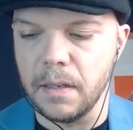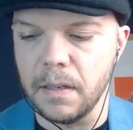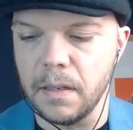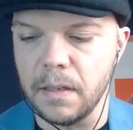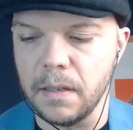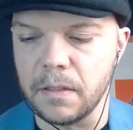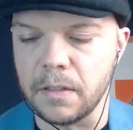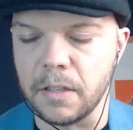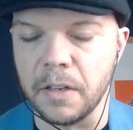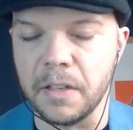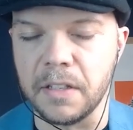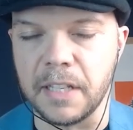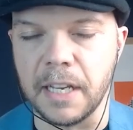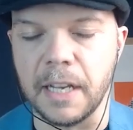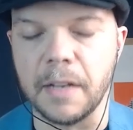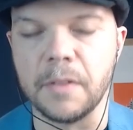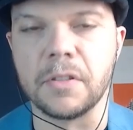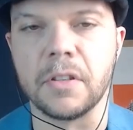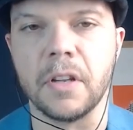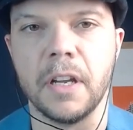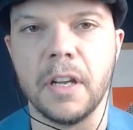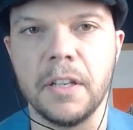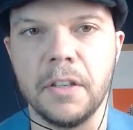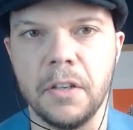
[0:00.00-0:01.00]
So it sounds
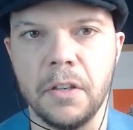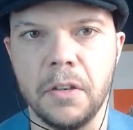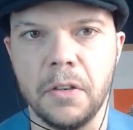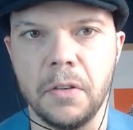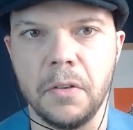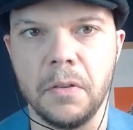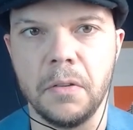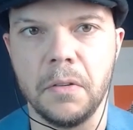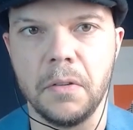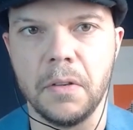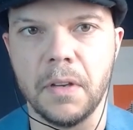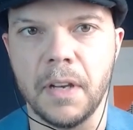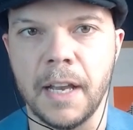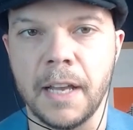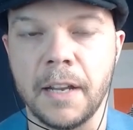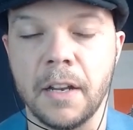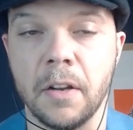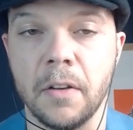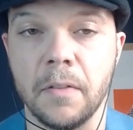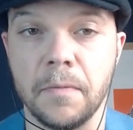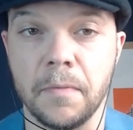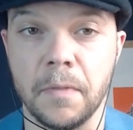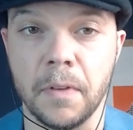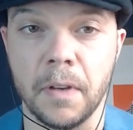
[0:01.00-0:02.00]
like you had
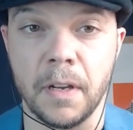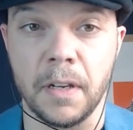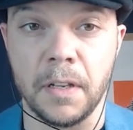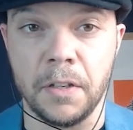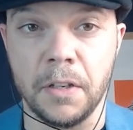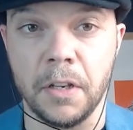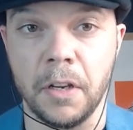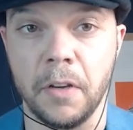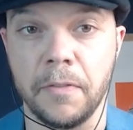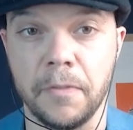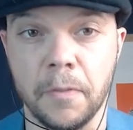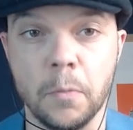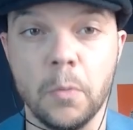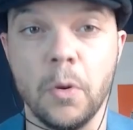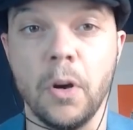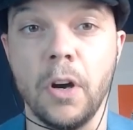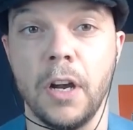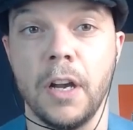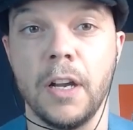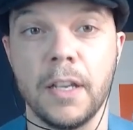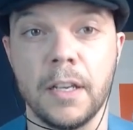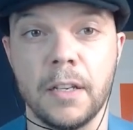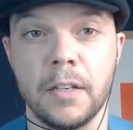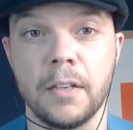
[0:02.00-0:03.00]
a, you know, from what
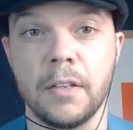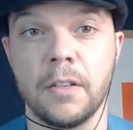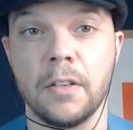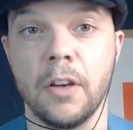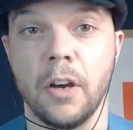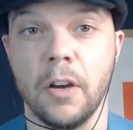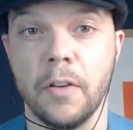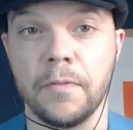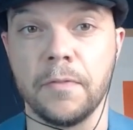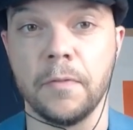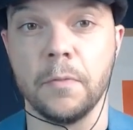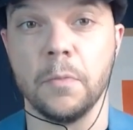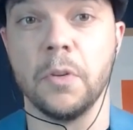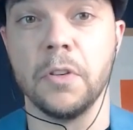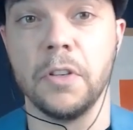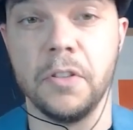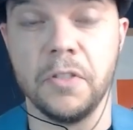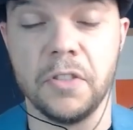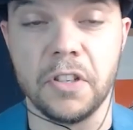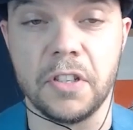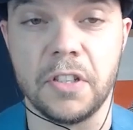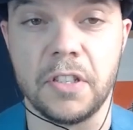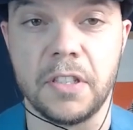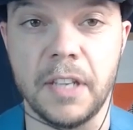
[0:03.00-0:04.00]
I got from what you
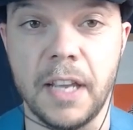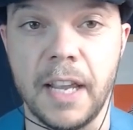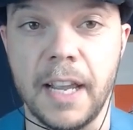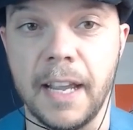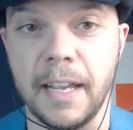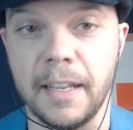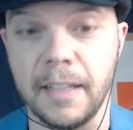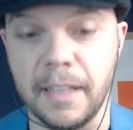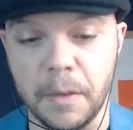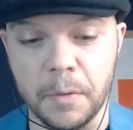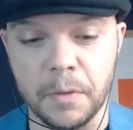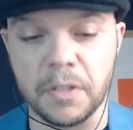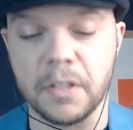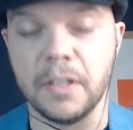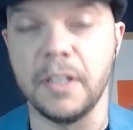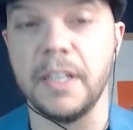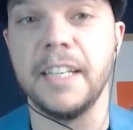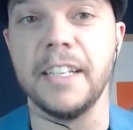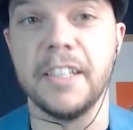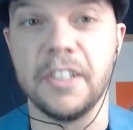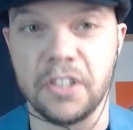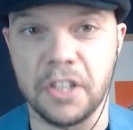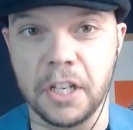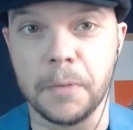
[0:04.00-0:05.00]
just said, there was
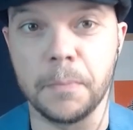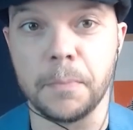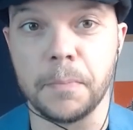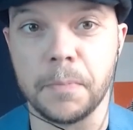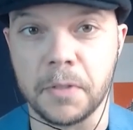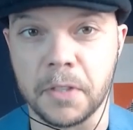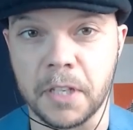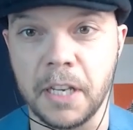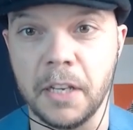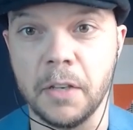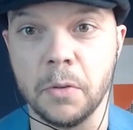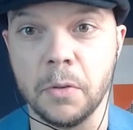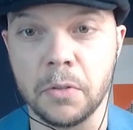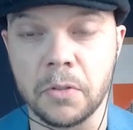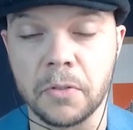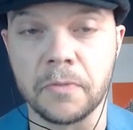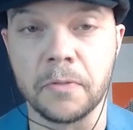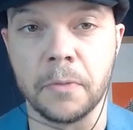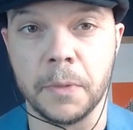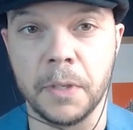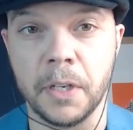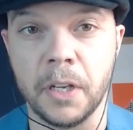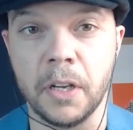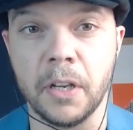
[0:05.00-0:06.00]
leadership skills
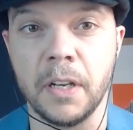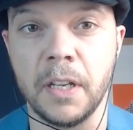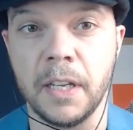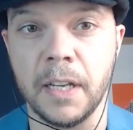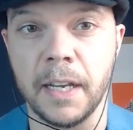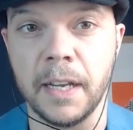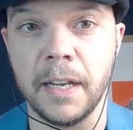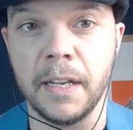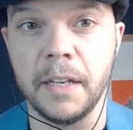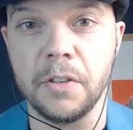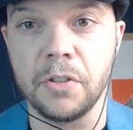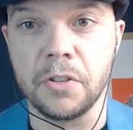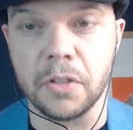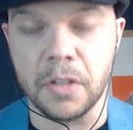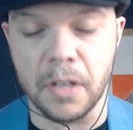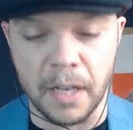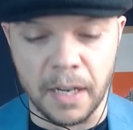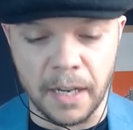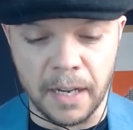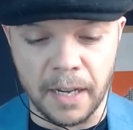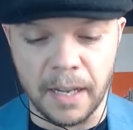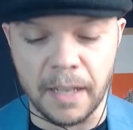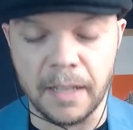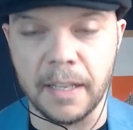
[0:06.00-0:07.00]
from an early age,
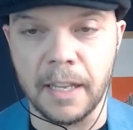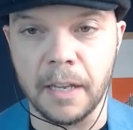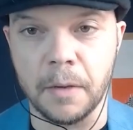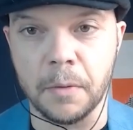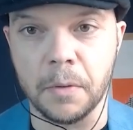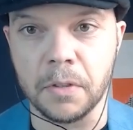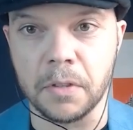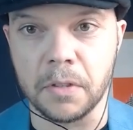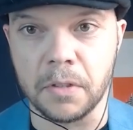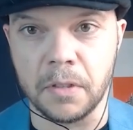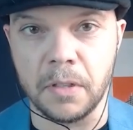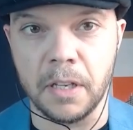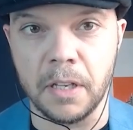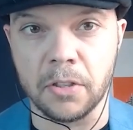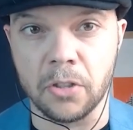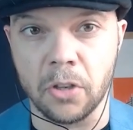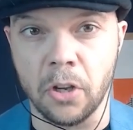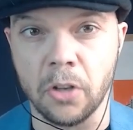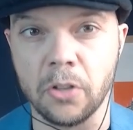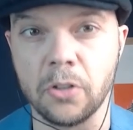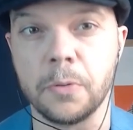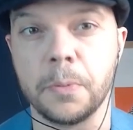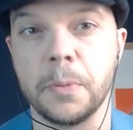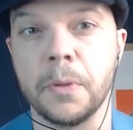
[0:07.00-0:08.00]
and there was this
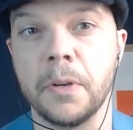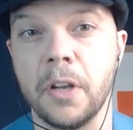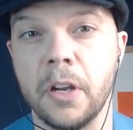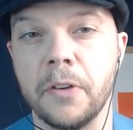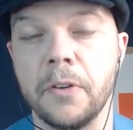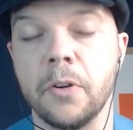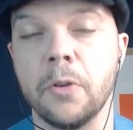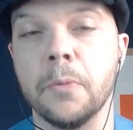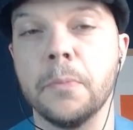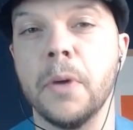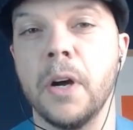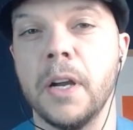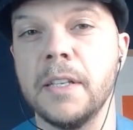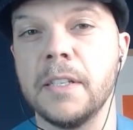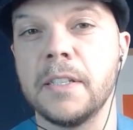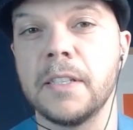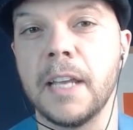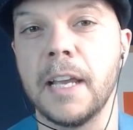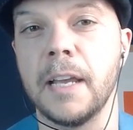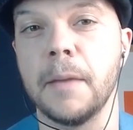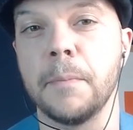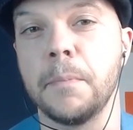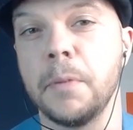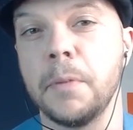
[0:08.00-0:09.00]
entrepreneurial
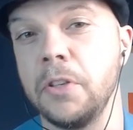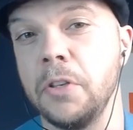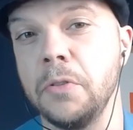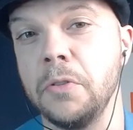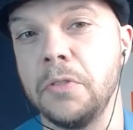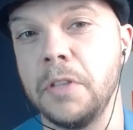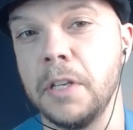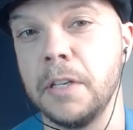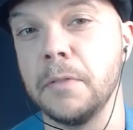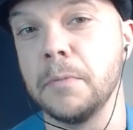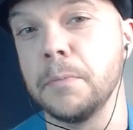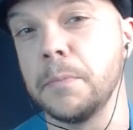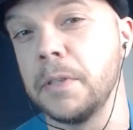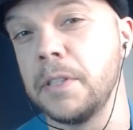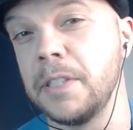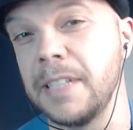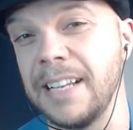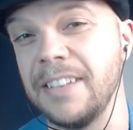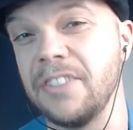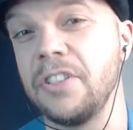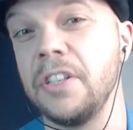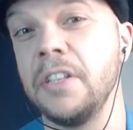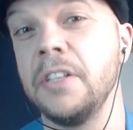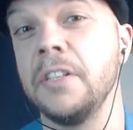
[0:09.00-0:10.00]
mindset, but you didn't
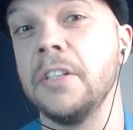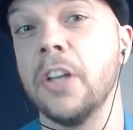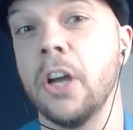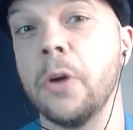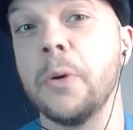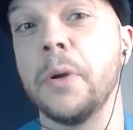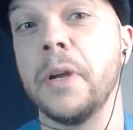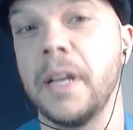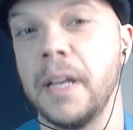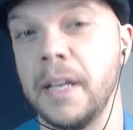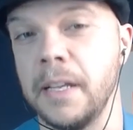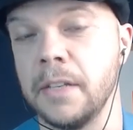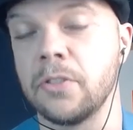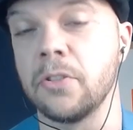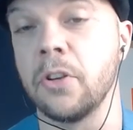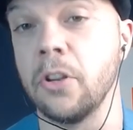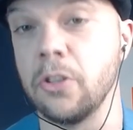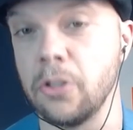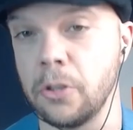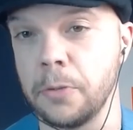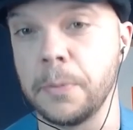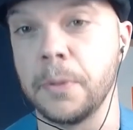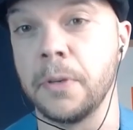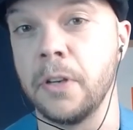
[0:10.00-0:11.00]
potentially know it as
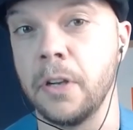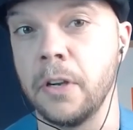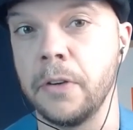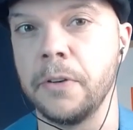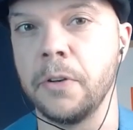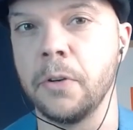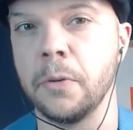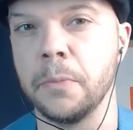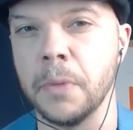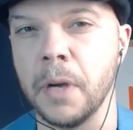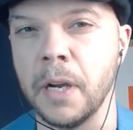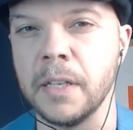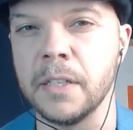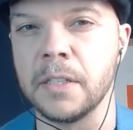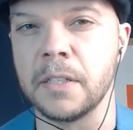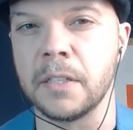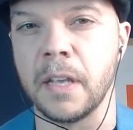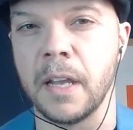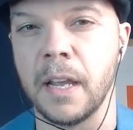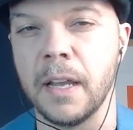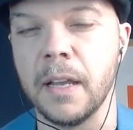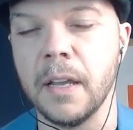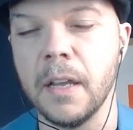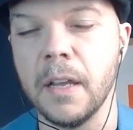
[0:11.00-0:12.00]
entrepreneurial mindset.